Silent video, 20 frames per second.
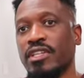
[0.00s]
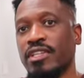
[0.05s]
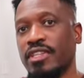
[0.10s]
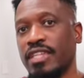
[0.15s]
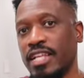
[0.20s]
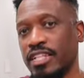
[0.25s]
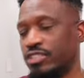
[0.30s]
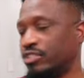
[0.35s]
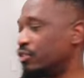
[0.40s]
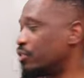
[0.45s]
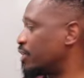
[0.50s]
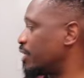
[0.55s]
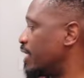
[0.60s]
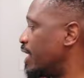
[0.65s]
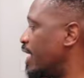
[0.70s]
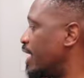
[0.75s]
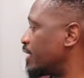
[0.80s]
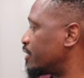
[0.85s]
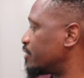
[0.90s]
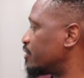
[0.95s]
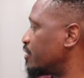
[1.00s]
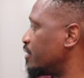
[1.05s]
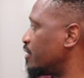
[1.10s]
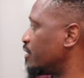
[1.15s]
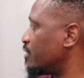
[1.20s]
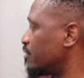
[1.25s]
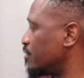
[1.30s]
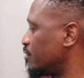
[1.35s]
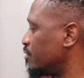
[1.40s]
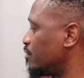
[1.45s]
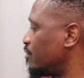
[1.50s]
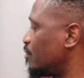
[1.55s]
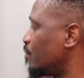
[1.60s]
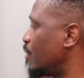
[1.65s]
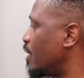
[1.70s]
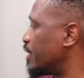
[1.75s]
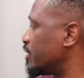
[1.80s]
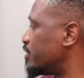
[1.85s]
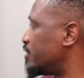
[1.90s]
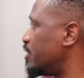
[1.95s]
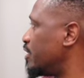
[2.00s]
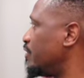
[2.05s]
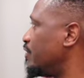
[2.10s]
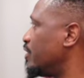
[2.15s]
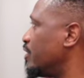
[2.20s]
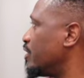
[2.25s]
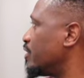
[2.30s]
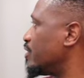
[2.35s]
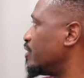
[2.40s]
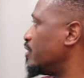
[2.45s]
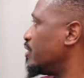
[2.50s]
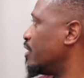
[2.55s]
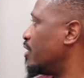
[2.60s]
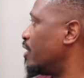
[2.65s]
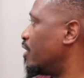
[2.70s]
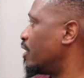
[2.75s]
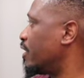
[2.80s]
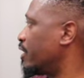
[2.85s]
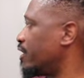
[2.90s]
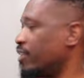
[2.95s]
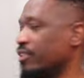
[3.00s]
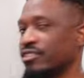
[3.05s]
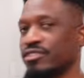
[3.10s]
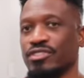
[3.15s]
that you can actually watch TV on here.